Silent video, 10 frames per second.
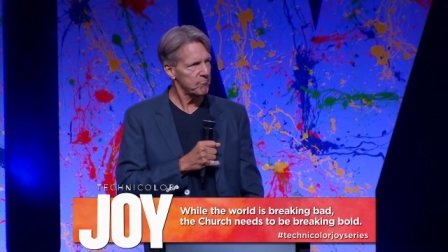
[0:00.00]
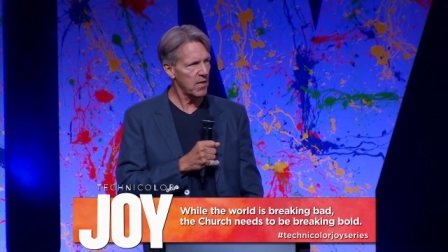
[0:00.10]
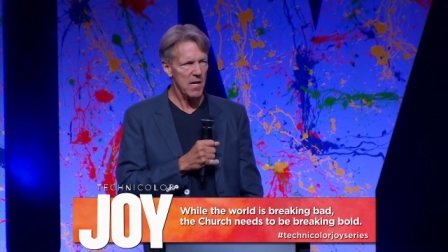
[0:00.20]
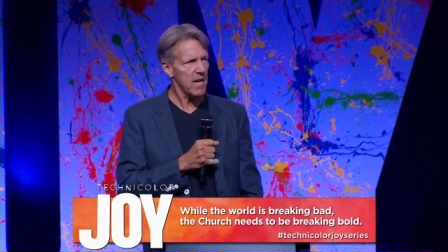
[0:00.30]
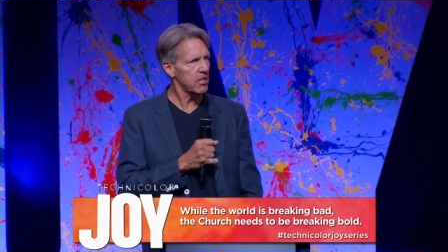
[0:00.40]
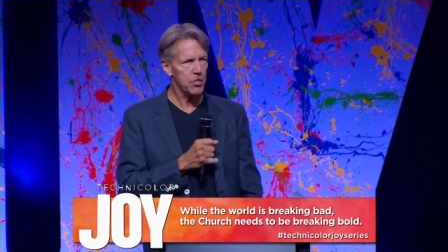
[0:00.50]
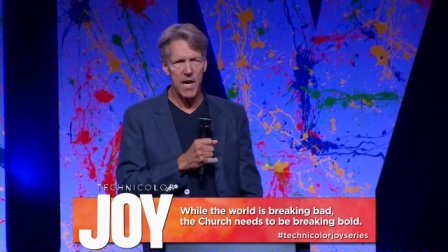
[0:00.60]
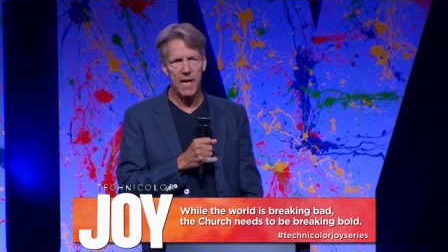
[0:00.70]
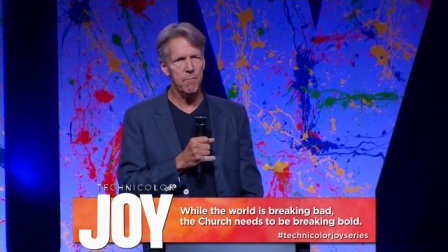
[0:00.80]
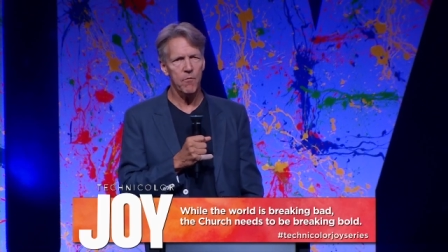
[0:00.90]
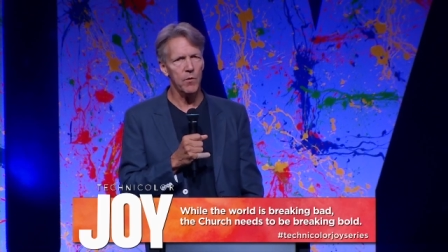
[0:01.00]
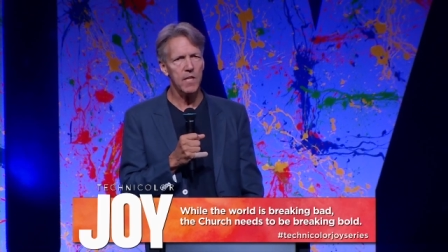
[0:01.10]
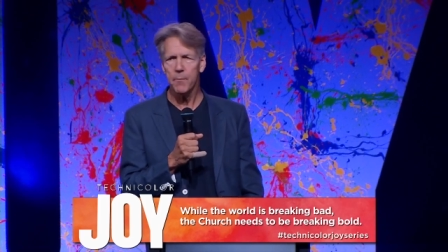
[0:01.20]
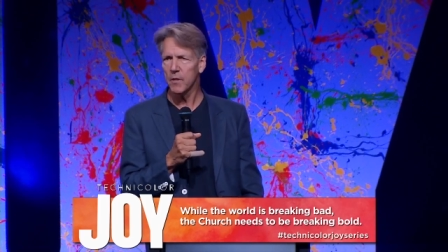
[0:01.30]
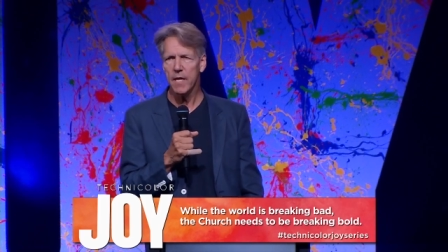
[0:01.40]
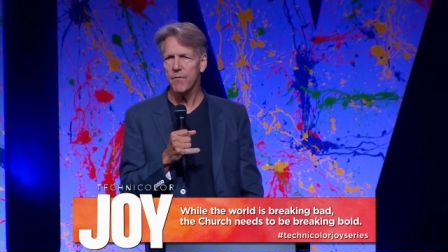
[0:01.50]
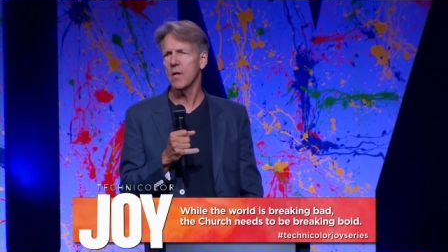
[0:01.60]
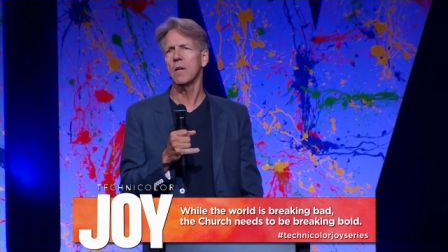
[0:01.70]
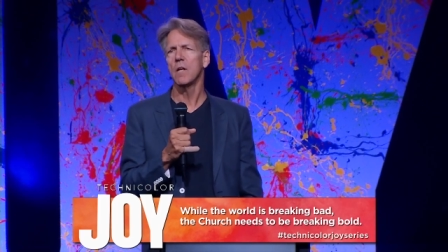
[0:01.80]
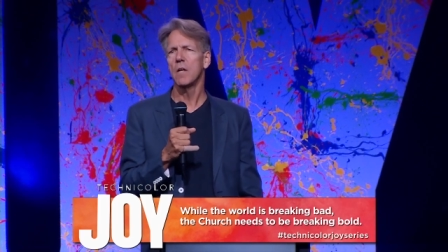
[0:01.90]
They're not ashamed of what they believe
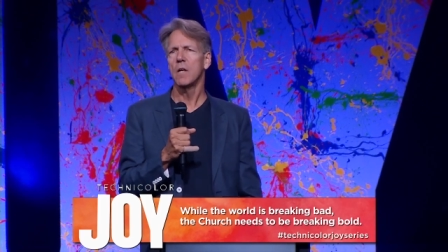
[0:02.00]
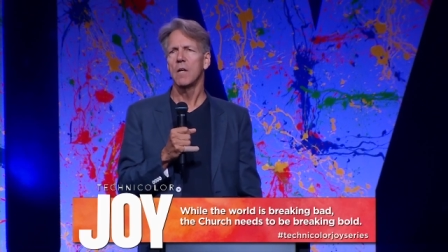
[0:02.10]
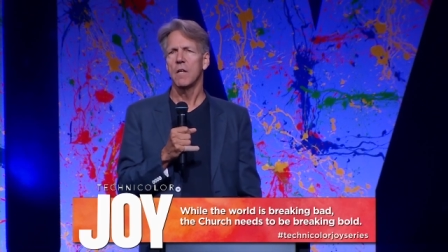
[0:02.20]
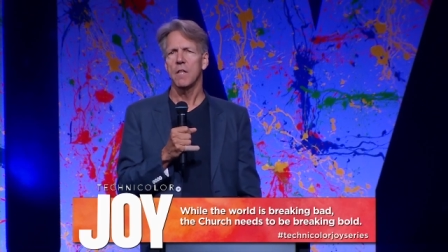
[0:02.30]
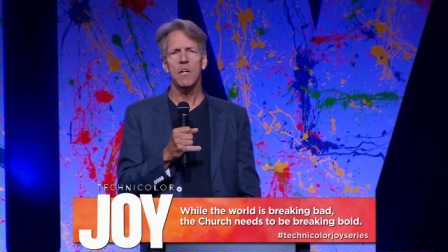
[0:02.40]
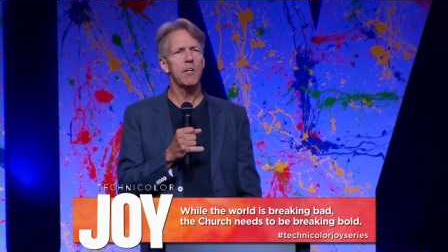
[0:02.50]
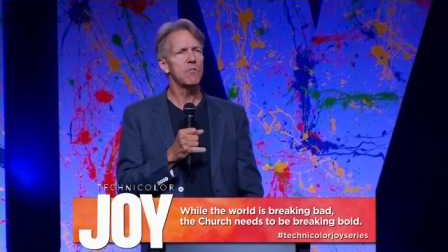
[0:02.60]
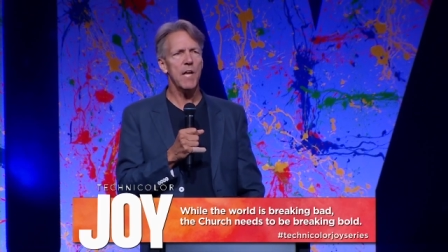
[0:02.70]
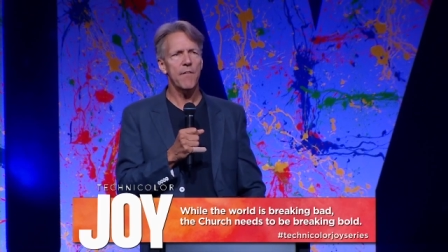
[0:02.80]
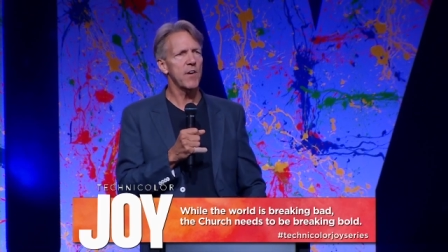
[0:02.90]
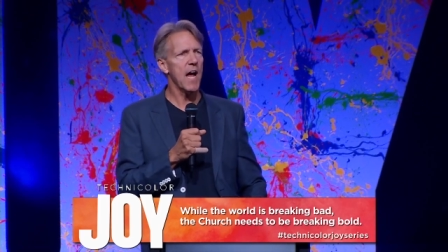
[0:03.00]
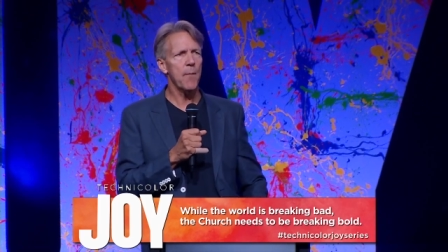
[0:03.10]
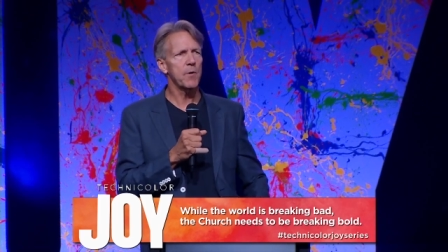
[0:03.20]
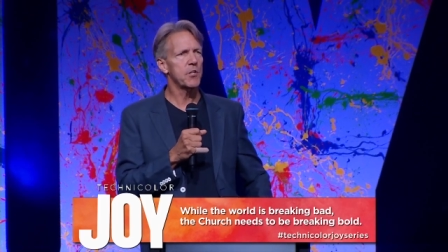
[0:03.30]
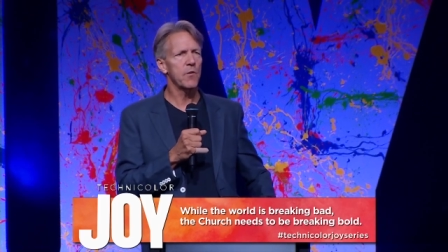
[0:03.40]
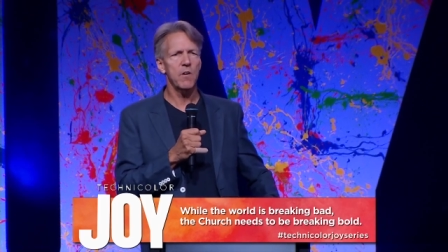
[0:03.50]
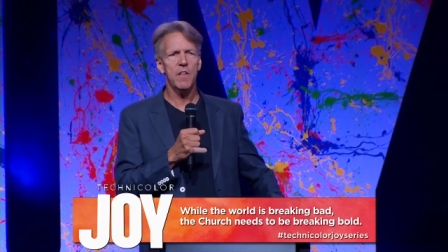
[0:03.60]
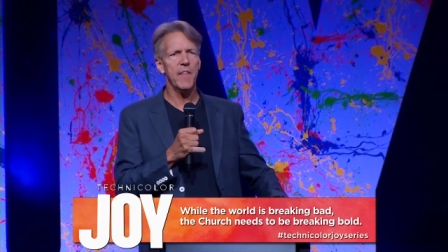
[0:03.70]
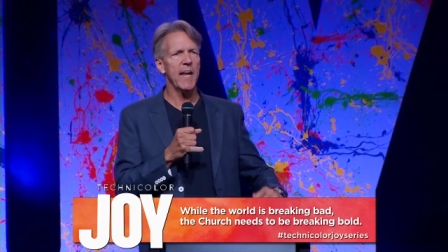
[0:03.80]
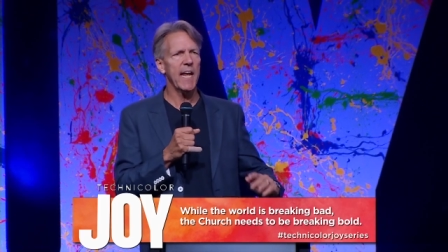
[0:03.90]
in. They'll use every
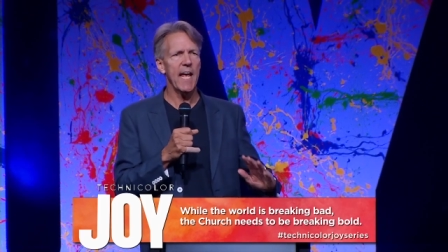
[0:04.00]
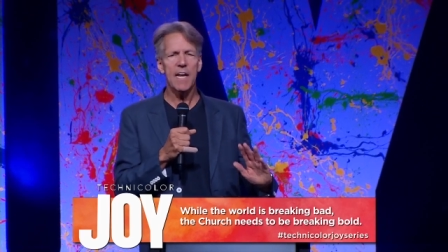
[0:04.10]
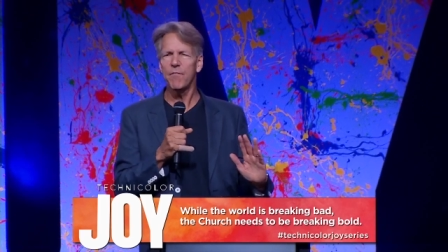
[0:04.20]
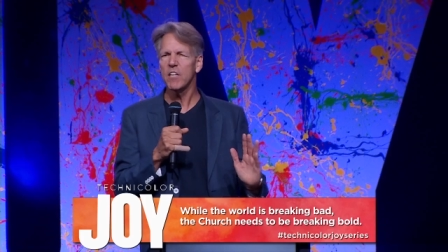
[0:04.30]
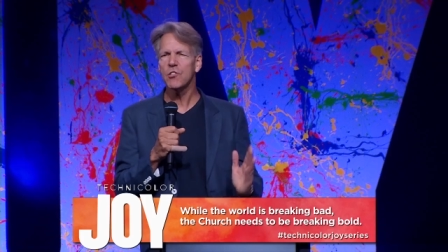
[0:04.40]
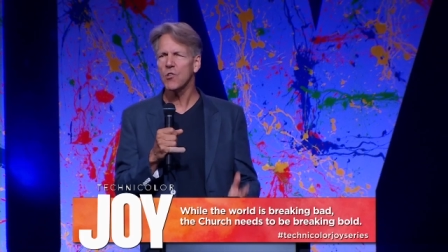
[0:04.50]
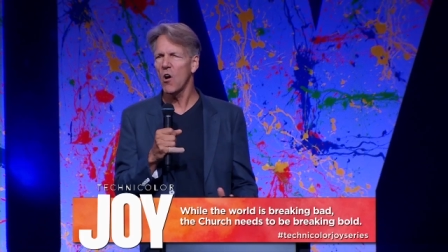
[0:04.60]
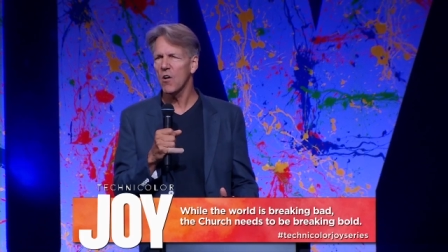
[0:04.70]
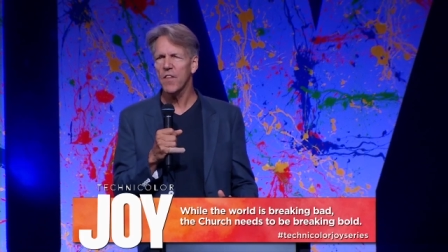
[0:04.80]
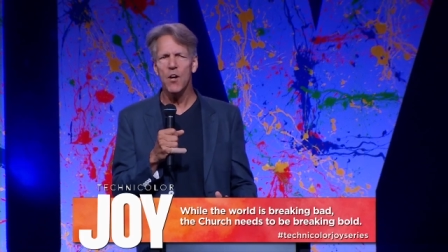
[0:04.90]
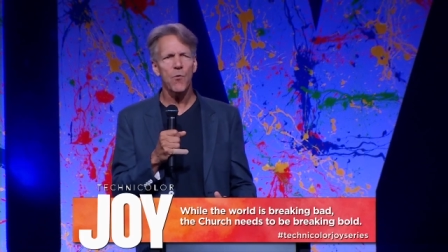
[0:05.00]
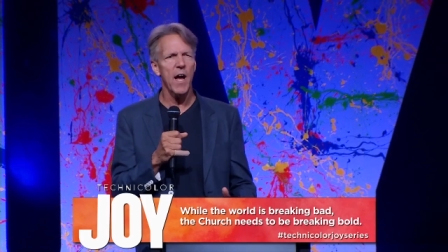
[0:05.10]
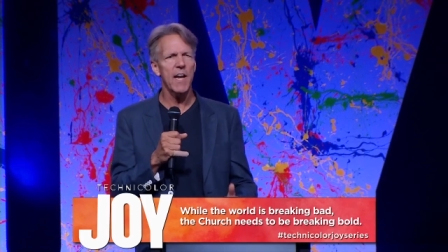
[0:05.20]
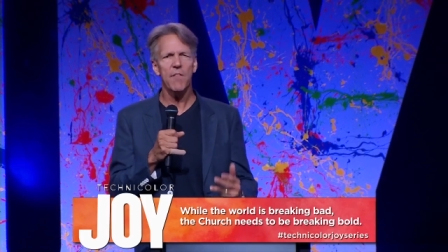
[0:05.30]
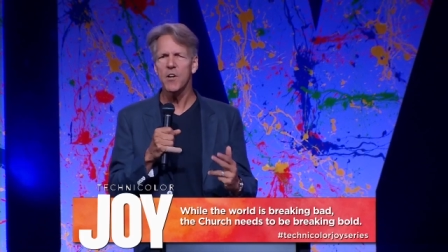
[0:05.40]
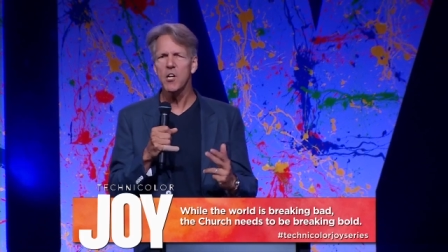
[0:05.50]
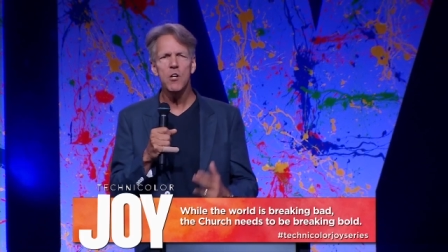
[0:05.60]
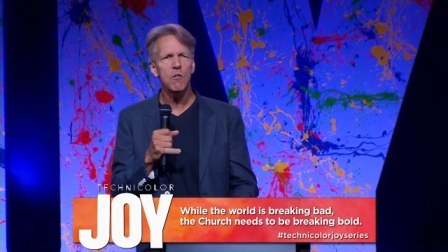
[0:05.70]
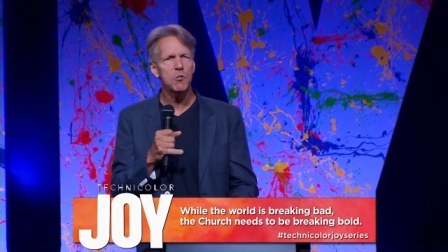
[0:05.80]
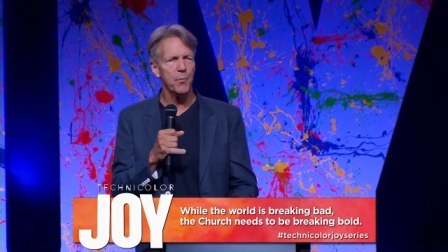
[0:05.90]
opportunity they can, every song they write, every
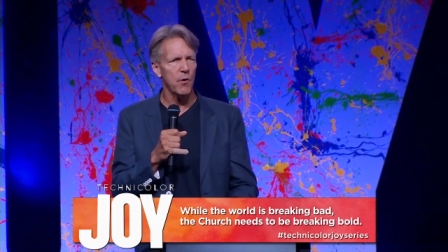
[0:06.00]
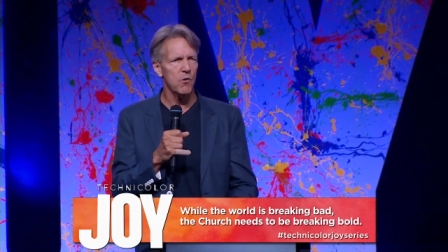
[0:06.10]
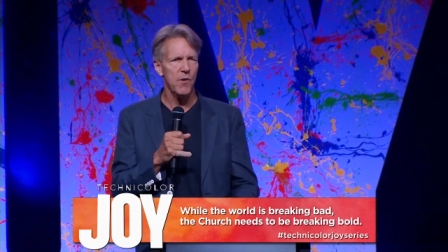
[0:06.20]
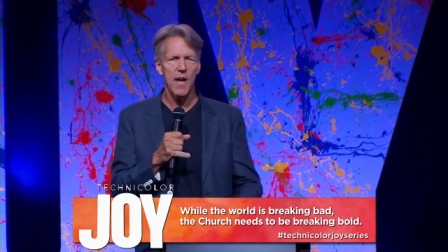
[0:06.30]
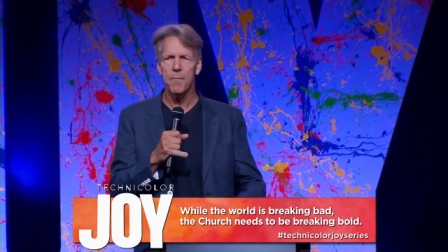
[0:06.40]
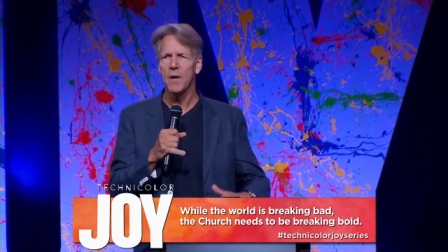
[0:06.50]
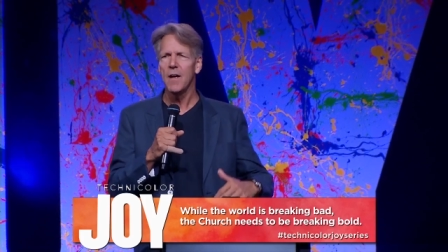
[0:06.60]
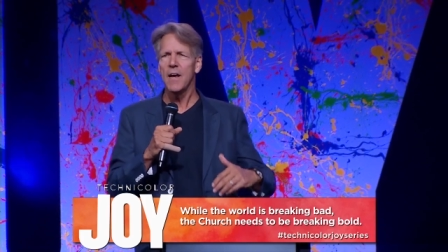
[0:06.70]
news program,